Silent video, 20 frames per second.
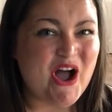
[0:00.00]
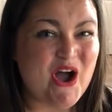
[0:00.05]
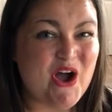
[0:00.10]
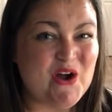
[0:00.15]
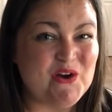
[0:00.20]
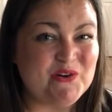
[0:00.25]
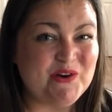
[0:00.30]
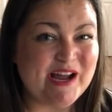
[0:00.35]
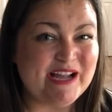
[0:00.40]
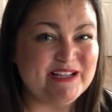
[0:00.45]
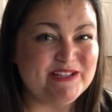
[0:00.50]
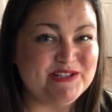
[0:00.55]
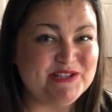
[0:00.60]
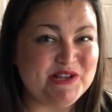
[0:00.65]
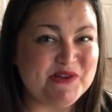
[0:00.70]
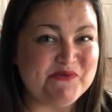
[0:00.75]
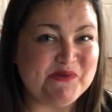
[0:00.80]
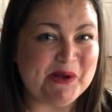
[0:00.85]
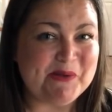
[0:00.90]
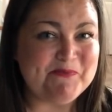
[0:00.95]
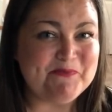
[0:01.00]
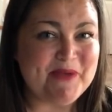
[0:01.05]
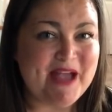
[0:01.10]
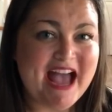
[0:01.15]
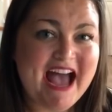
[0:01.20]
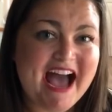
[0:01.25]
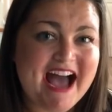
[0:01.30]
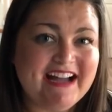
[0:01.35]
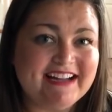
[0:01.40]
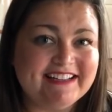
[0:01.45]
All right, so I'm
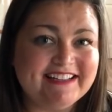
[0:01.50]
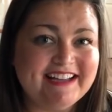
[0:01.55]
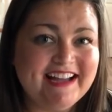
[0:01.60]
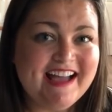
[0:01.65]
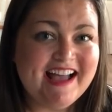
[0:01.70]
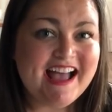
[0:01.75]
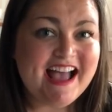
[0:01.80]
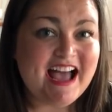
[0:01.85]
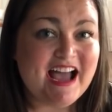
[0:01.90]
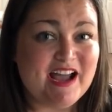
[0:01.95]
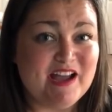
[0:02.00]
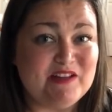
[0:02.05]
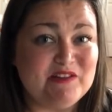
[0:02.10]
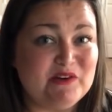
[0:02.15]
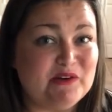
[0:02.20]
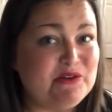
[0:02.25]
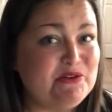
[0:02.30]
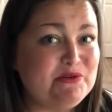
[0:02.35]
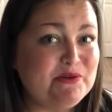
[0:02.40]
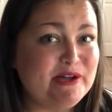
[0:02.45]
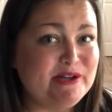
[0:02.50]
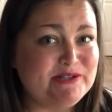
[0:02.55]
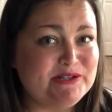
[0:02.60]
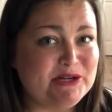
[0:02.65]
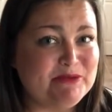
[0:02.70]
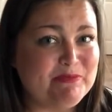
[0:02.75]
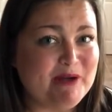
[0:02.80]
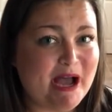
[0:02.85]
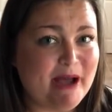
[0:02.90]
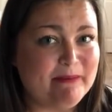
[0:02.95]
back. I know you guys
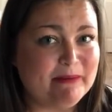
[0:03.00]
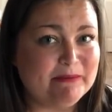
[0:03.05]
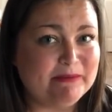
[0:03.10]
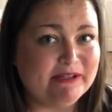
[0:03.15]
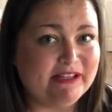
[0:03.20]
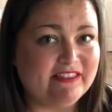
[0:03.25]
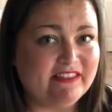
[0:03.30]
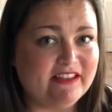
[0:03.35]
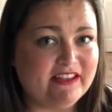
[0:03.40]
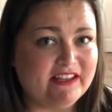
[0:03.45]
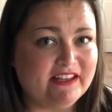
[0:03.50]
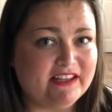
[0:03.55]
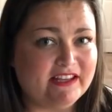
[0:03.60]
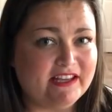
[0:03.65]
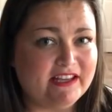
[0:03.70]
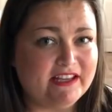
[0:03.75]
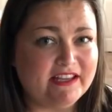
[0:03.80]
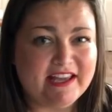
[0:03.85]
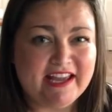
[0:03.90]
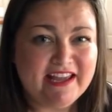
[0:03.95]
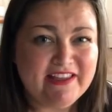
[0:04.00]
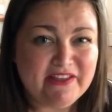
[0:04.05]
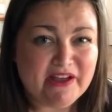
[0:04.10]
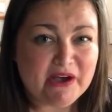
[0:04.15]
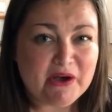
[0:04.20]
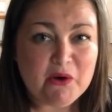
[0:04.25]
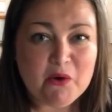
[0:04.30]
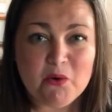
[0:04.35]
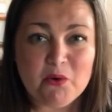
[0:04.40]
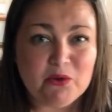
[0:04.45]
are probably thinking,
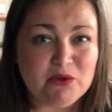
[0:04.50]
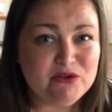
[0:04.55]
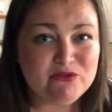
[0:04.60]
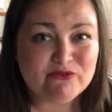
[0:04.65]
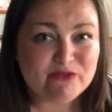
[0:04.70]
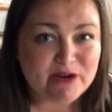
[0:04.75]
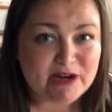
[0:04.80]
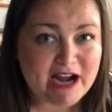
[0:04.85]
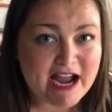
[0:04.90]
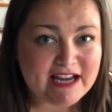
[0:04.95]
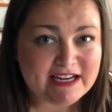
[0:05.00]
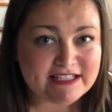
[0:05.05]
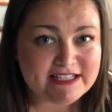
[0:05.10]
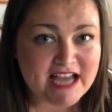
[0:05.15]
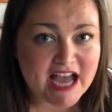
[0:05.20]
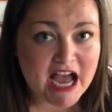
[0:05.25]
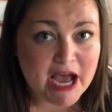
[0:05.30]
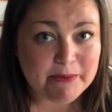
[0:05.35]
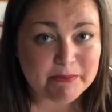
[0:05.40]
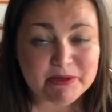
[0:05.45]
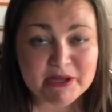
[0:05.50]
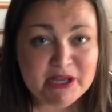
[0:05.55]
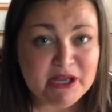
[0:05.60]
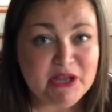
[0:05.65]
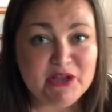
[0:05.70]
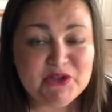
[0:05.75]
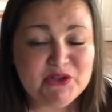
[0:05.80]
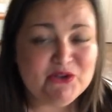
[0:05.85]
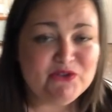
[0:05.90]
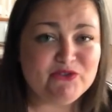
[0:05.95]
Kayla, you forgot a top.
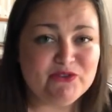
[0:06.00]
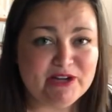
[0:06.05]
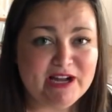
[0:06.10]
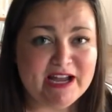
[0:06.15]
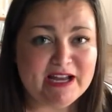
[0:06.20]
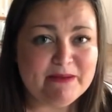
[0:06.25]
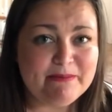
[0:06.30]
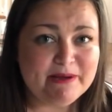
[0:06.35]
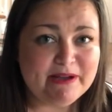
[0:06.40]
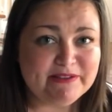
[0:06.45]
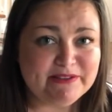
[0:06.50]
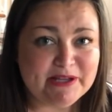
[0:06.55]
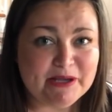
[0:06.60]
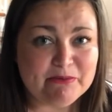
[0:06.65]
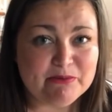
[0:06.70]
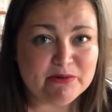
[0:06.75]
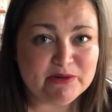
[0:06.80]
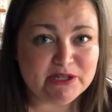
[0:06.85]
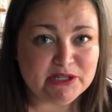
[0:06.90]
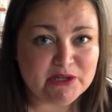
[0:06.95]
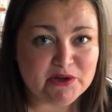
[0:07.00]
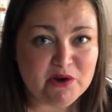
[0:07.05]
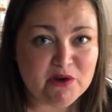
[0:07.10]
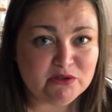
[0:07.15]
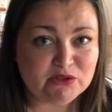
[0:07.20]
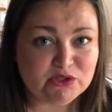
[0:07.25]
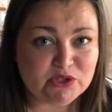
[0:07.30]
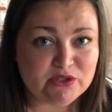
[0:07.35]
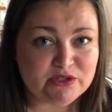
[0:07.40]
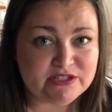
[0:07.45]
You forgot about that pretty
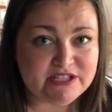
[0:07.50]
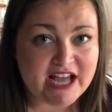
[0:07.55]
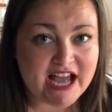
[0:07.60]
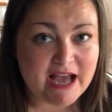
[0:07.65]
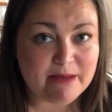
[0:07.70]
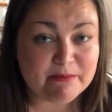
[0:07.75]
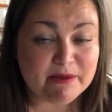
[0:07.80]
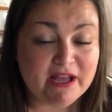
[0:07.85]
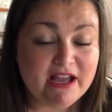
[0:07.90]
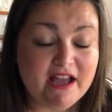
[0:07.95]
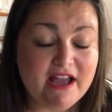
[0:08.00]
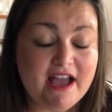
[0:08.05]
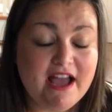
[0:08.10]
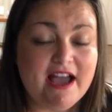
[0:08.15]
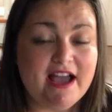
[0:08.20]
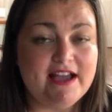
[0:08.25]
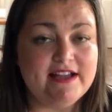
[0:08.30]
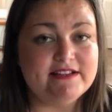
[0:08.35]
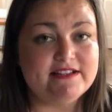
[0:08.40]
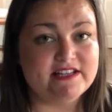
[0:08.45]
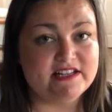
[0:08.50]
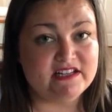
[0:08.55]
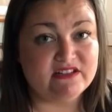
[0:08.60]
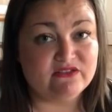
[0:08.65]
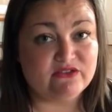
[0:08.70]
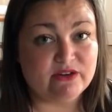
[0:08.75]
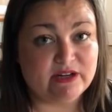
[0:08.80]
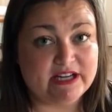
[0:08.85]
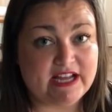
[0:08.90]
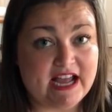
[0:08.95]
cold shoulder top. I didn't
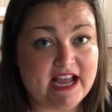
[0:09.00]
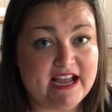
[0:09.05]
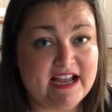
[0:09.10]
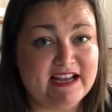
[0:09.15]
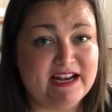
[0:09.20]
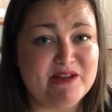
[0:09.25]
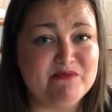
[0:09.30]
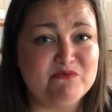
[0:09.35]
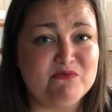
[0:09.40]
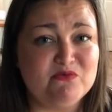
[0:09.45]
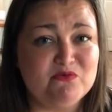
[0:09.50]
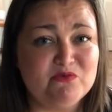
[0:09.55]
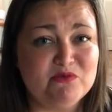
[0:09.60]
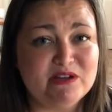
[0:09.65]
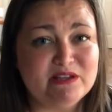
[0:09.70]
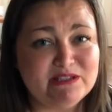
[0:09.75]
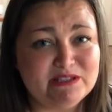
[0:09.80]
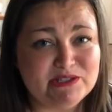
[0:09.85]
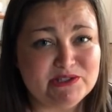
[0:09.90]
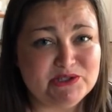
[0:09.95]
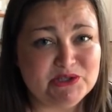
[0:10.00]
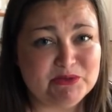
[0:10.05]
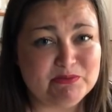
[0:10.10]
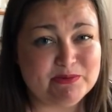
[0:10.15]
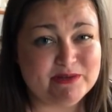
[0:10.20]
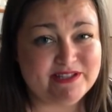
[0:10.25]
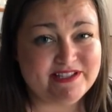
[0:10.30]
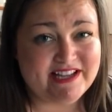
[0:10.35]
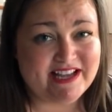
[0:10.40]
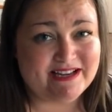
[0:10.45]
forget and I'm really
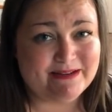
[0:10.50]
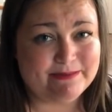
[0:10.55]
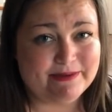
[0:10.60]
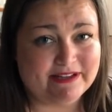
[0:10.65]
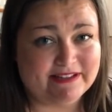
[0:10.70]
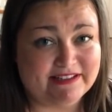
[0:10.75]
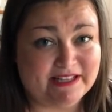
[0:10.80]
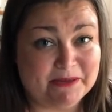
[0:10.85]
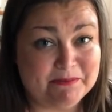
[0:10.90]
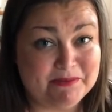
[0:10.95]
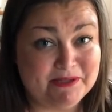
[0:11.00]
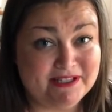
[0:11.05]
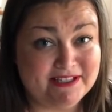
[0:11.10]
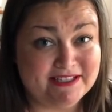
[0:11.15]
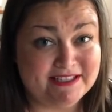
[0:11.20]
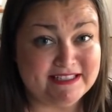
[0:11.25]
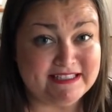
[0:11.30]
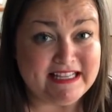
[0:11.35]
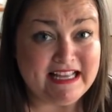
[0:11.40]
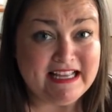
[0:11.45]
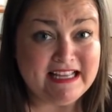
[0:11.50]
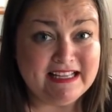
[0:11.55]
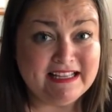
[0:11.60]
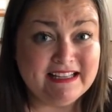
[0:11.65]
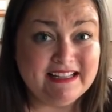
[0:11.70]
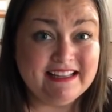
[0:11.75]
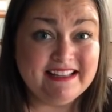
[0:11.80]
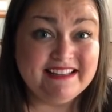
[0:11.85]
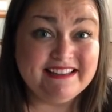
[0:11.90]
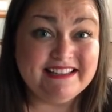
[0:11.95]
super sad about that because
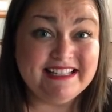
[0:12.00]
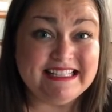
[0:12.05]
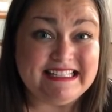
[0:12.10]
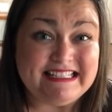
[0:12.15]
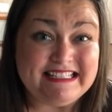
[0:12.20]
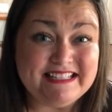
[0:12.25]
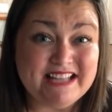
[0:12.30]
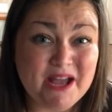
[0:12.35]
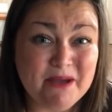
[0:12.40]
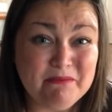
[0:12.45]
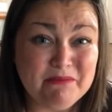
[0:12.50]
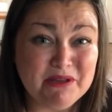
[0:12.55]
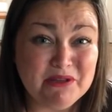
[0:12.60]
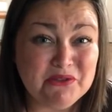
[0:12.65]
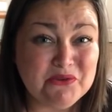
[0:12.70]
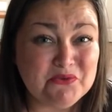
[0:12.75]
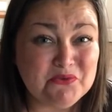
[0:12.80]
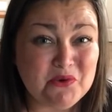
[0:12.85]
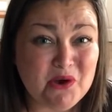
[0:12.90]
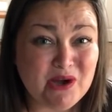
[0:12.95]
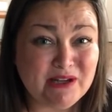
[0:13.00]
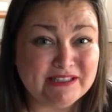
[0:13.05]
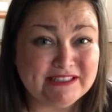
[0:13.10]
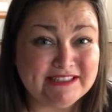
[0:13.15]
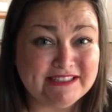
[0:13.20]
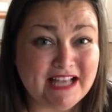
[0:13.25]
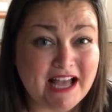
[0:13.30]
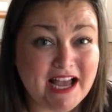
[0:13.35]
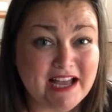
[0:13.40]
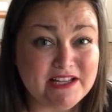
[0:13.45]
they sent me the wrong
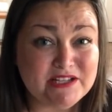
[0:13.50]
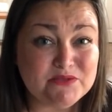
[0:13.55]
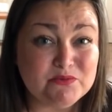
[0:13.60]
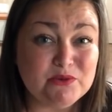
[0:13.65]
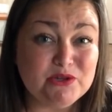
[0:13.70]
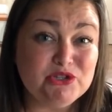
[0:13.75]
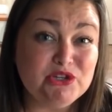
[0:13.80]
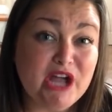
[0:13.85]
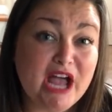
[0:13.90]
size, which